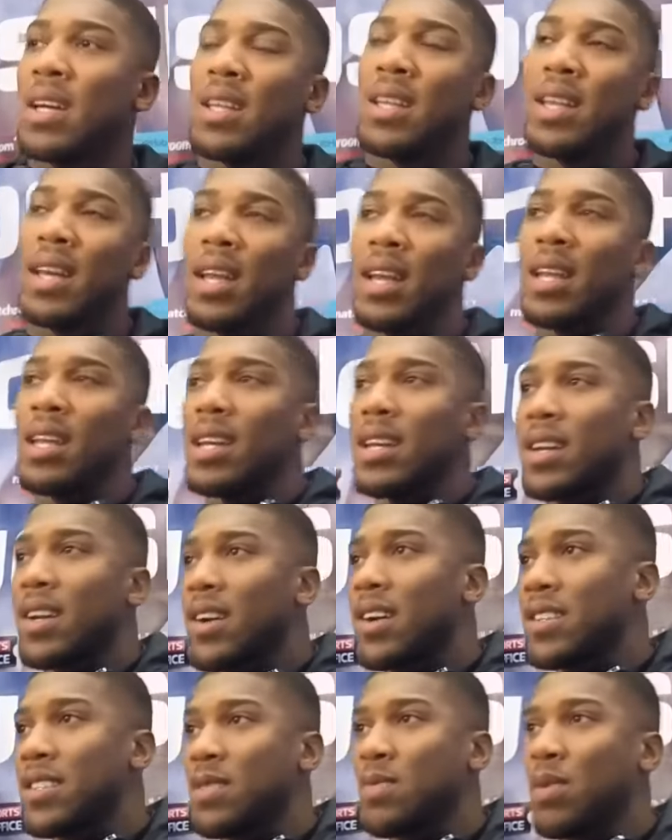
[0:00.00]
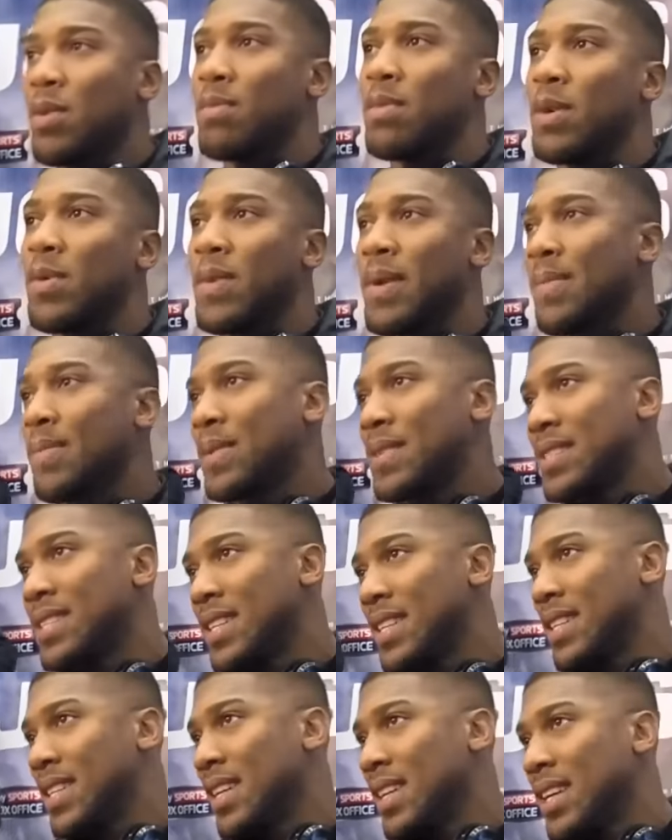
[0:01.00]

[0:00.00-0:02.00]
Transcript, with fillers: The elite class is probably one percent.